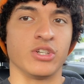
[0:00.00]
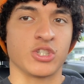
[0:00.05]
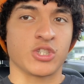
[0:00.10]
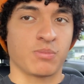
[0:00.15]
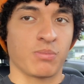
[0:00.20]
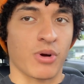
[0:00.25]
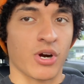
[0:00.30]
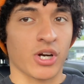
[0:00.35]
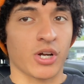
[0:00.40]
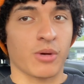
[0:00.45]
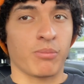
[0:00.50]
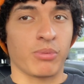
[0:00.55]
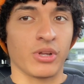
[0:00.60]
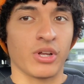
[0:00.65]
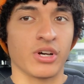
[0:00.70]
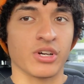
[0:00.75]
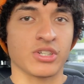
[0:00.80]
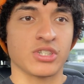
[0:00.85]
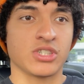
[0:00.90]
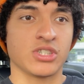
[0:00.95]
spark
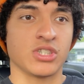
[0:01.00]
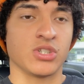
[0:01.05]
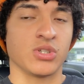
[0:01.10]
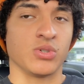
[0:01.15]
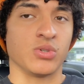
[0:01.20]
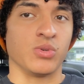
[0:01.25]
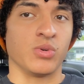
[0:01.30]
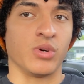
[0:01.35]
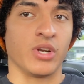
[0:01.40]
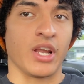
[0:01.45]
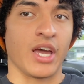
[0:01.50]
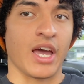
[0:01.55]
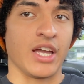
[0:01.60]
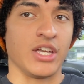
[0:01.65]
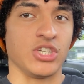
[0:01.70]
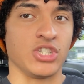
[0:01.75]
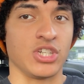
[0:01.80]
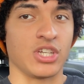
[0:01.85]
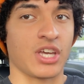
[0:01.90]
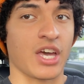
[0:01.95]
plugs to an
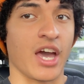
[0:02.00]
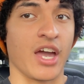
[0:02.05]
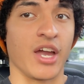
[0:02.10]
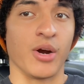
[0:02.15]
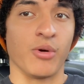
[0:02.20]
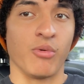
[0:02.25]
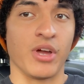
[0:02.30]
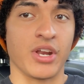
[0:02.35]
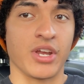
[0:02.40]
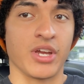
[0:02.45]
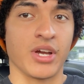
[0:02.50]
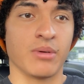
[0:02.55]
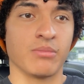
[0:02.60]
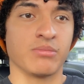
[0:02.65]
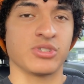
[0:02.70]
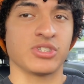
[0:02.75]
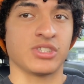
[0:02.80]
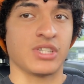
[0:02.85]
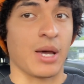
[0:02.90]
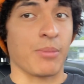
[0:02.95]
NGK Iridium
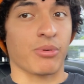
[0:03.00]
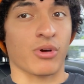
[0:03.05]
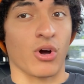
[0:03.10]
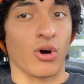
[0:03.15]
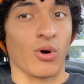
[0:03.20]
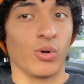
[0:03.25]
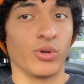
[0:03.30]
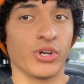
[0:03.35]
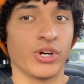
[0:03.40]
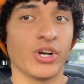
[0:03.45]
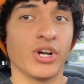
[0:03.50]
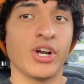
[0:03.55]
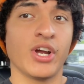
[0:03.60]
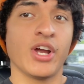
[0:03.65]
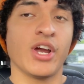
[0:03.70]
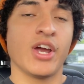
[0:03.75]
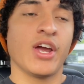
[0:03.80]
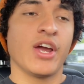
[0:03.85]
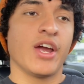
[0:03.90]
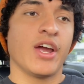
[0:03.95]
step colder,
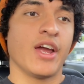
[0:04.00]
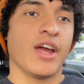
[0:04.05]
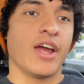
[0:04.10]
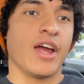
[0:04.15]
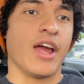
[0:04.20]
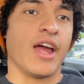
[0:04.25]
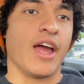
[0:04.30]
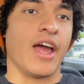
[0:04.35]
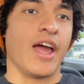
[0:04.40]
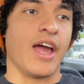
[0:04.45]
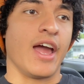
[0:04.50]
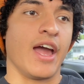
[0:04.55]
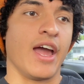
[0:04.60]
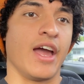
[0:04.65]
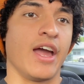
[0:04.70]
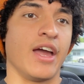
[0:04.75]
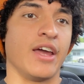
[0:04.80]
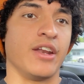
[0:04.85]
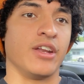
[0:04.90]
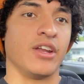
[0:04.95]

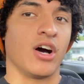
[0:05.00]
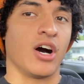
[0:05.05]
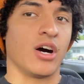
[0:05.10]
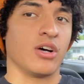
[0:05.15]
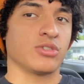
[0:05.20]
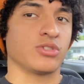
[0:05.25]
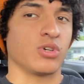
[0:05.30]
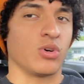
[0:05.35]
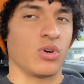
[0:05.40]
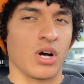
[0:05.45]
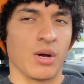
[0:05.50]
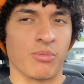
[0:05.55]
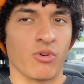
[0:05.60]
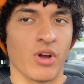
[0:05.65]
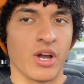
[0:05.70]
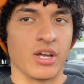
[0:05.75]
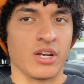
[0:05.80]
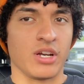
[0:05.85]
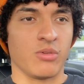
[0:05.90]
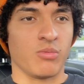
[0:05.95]
and also
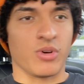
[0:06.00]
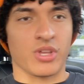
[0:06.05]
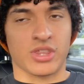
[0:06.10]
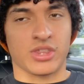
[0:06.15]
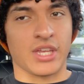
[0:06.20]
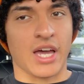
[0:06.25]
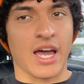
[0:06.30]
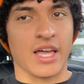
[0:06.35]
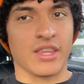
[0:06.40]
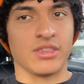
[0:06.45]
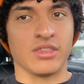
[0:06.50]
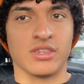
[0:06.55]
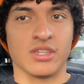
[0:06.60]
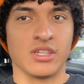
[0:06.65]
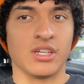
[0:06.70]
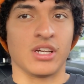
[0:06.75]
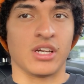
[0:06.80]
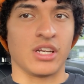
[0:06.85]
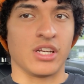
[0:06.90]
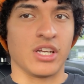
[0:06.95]
upgraded with that
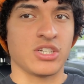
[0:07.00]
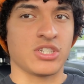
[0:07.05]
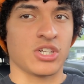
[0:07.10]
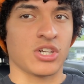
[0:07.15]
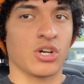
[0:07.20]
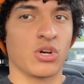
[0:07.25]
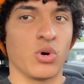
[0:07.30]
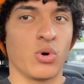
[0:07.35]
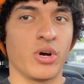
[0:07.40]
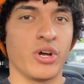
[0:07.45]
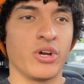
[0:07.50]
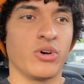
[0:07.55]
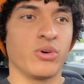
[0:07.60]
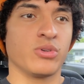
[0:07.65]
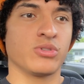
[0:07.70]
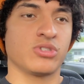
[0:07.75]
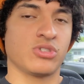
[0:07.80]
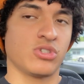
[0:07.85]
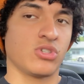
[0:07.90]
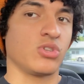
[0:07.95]
the ignition
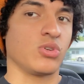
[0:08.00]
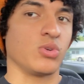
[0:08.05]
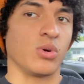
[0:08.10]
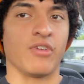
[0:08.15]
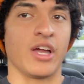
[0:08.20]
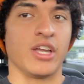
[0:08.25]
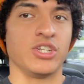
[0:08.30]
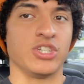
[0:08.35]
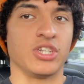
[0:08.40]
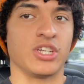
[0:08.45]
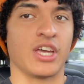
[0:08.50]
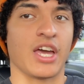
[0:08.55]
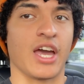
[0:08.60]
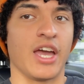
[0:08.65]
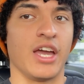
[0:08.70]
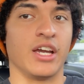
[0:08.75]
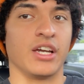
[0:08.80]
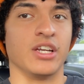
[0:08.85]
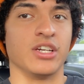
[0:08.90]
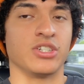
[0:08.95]
coils to
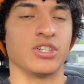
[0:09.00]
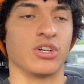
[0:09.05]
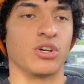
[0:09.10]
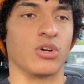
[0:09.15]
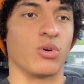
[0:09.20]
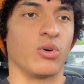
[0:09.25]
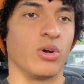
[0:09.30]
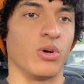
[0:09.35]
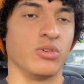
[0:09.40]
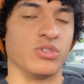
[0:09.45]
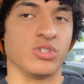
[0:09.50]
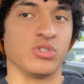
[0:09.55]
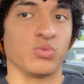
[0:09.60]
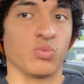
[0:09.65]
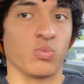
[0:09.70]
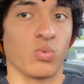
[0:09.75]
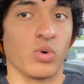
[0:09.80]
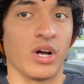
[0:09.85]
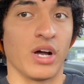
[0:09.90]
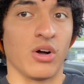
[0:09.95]
NGK ignition coils as
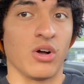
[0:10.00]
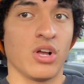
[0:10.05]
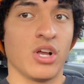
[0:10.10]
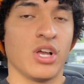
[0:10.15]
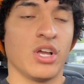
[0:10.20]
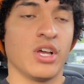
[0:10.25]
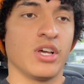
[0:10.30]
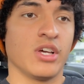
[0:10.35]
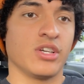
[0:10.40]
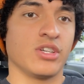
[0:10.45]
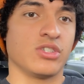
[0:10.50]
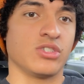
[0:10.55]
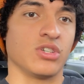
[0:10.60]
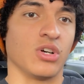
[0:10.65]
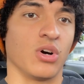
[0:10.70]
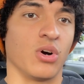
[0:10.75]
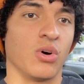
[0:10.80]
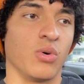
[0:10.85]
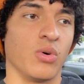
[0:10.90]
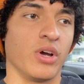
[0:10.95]
well.
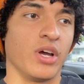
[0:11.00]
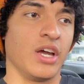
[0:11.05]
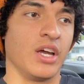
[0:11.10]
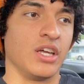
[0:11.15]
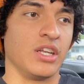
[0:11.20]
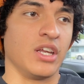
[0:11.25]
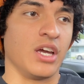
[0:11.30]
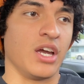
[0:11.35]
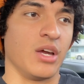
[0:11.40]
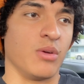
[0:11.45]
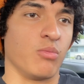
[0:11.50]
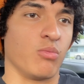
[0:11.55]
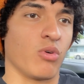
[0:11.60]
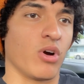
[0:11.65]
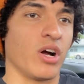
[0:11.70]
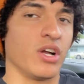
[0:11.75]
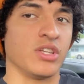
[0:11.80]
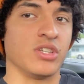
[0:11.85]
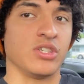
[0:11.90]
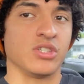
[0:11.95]
So it
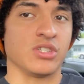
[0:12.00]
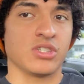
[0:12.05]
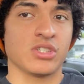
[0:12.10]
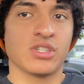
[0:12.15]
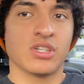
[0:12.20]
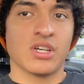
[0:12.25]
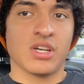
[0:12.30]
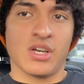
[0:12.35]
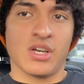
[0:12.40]
runs